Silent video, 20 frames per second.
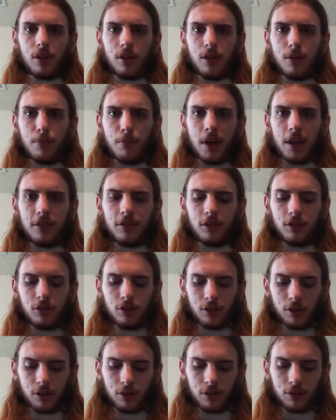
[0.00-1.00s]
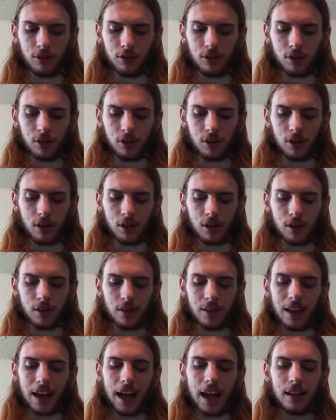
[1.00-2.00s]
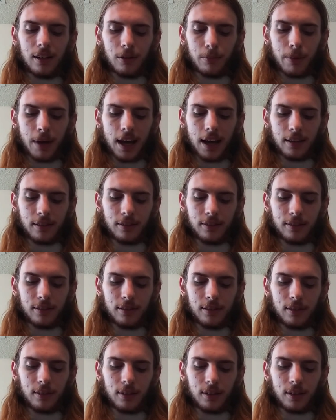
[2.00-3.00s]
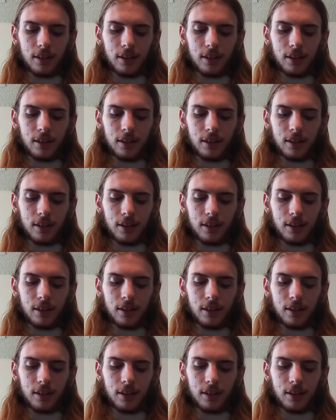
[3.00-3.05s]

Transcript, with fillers: the messengers, the Al-b-sts,